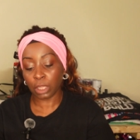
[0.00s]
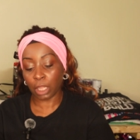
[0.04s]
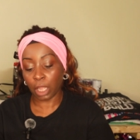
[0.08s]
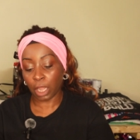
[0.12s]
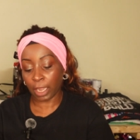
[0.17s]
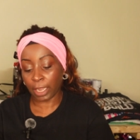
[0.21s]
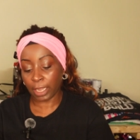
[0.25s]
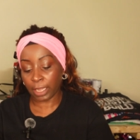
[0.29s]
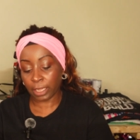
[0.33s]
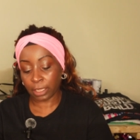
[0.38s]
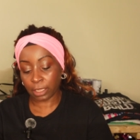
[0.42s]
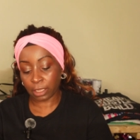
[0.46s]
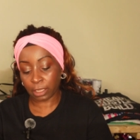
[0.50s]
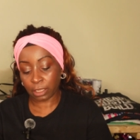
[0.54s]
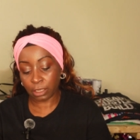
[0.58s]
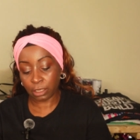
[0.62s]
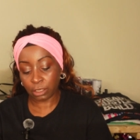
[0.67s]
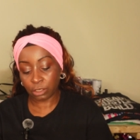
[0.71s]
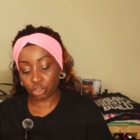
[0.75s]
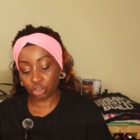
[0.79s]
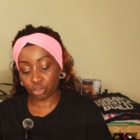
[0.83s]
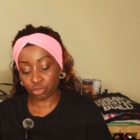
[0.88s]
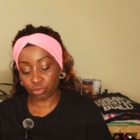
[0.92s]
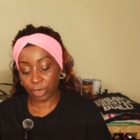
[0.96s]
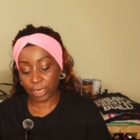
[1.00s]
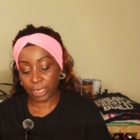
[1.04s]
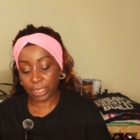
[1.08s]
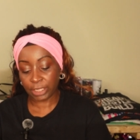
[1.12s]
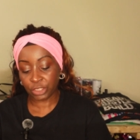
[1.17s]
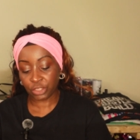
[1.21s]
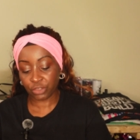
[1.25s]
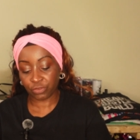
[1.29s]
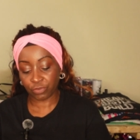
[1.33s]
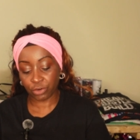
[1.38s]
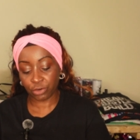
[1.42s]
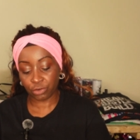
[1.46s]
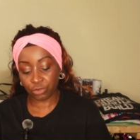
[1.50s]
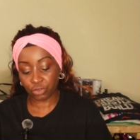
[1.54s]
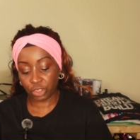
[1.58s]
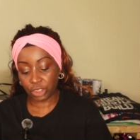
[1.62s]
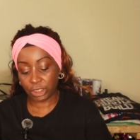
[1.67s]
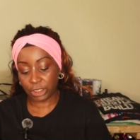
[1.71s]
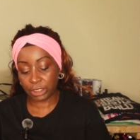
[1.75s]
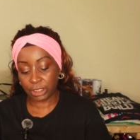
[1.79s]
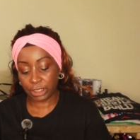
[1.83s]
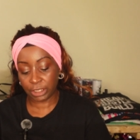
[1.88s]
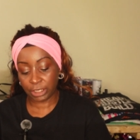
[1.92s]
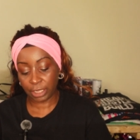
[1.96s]
like transfers,
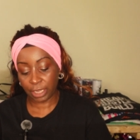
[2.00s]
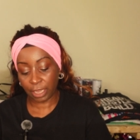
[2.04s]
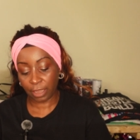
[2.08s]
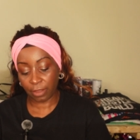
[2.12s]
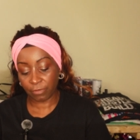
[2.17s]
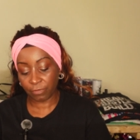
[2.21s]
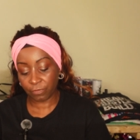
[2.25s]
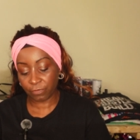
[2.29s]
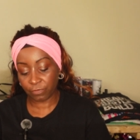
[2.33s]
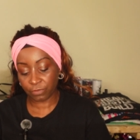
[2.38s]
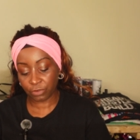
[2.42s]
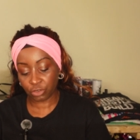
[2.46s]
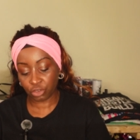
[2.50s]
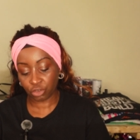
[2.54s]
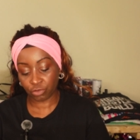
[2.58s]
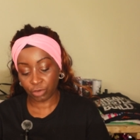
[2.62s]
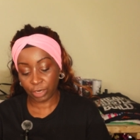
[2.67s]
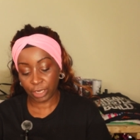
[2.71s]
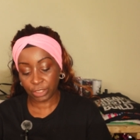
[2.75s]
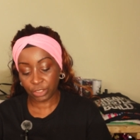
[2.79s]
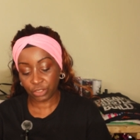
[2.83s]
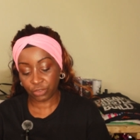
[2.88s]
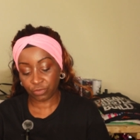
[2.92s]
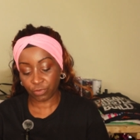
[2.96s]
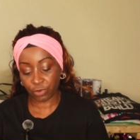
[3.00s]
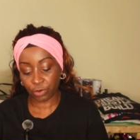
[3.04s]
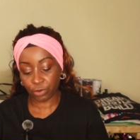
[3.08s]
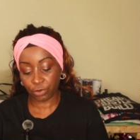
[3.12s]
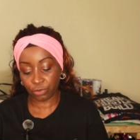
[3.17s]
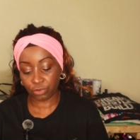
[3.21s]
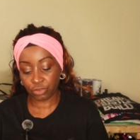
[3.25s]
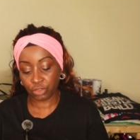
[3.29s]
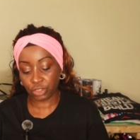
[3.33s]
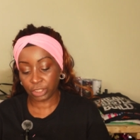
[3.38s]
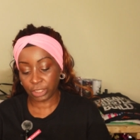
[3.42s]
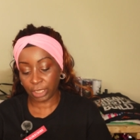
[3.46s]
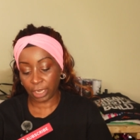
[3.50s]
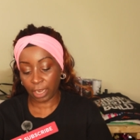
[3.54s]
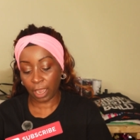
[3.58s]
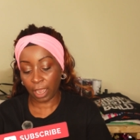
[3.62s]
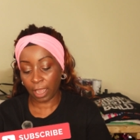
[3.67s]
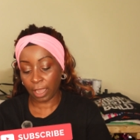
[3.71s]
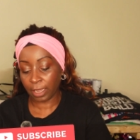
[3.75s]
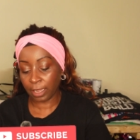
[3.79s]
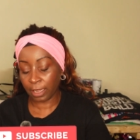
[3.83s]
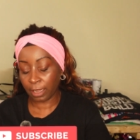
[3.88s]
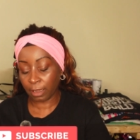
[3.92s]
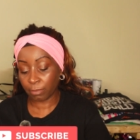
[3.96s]
DTF transfers that
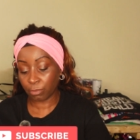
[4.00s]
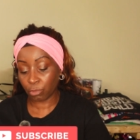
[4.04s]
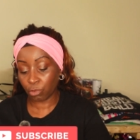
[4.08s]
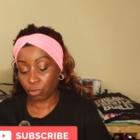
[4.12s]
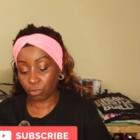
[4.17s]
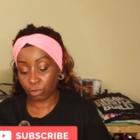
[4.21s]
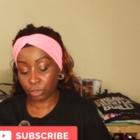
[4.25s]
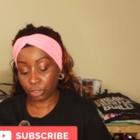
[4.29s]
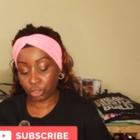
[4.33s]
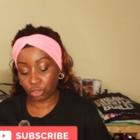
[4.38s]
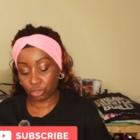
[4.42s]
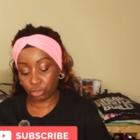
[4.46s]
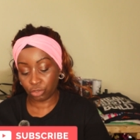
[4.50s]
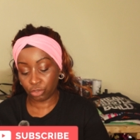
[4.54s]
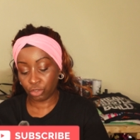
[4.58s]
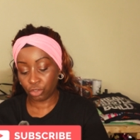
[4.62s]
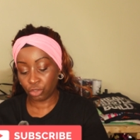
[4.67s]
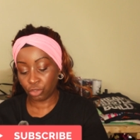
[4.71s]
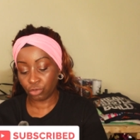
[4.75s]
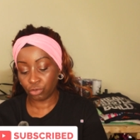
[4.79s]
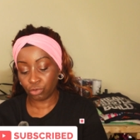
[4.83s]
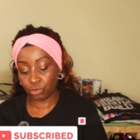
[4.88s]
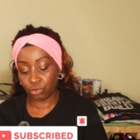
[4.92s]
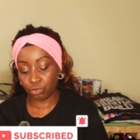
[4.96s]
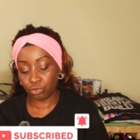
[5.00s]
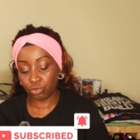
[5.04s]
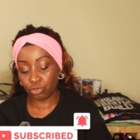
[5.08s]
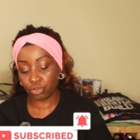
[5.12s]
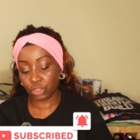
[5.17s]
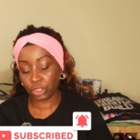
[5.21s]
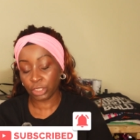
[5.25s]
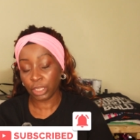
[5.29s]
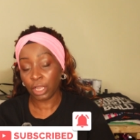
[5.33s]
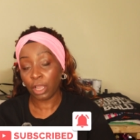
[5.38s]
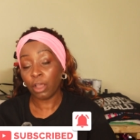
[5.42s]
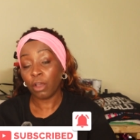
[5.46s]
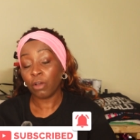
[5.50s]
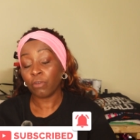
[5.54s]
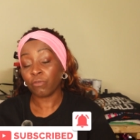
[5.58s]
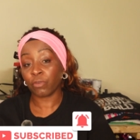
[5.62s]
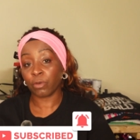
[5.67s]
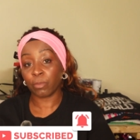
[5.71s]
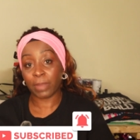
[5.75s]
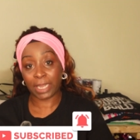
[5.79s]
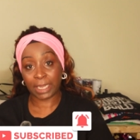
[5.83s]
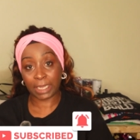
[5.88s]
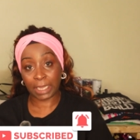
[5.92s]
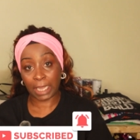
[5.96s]
I am going to use
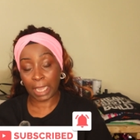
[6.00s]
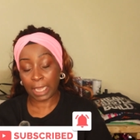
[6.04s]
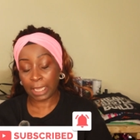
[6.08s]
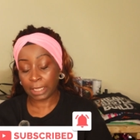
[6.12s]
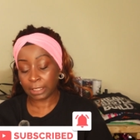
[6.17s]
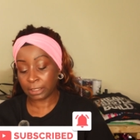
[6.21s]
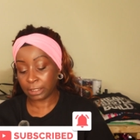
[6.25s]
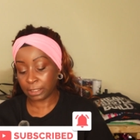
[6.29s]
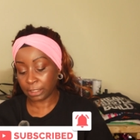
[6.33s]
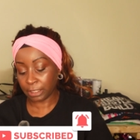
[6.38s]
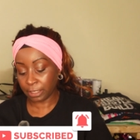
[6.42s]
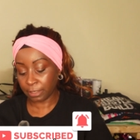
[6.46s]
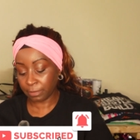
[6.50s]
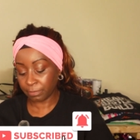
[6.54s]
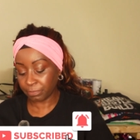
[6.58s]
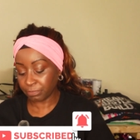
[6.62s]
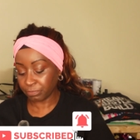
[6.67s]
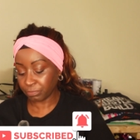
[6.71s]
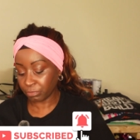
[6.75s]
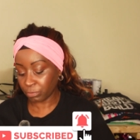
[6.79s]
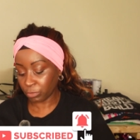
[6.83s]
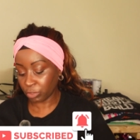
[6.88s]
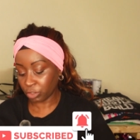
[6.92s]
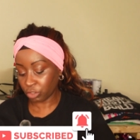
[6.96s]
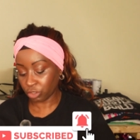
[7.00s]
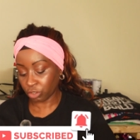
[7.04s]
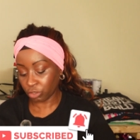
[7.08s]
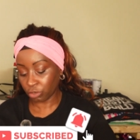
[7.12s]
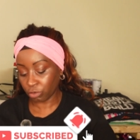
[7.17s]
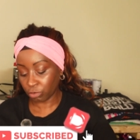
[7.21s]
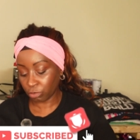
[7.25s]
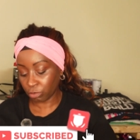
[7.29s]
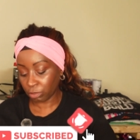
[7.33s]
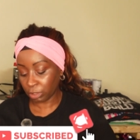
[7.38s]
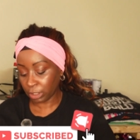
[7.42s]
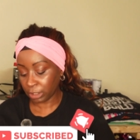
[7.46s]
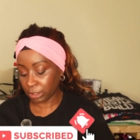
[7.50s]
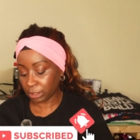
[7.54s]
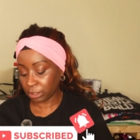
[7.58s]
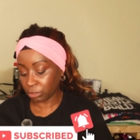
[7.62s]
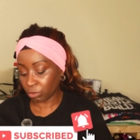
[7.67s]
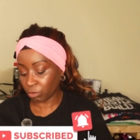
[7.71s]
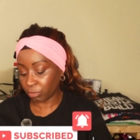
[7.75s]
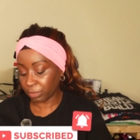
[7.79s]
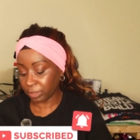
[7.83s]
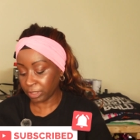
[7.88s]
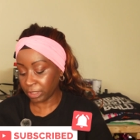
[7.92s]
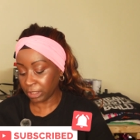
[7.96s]
for my content. So let's
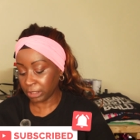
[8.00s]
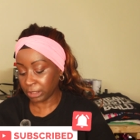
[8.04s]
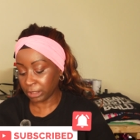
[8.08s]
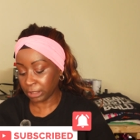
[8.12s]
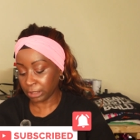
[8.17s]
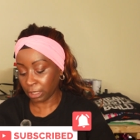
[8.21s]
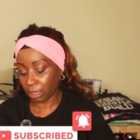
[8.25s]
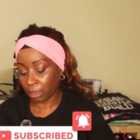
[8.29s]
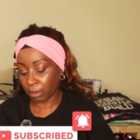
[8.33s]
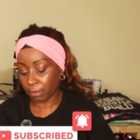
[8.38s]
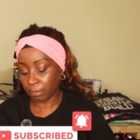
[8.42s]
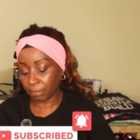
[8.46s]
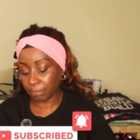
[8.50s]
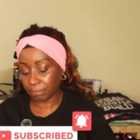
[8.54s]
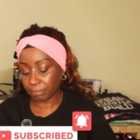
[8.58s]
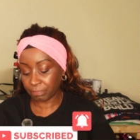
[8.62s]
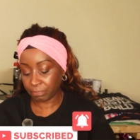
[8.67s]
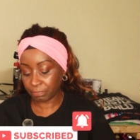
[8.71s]
open this up.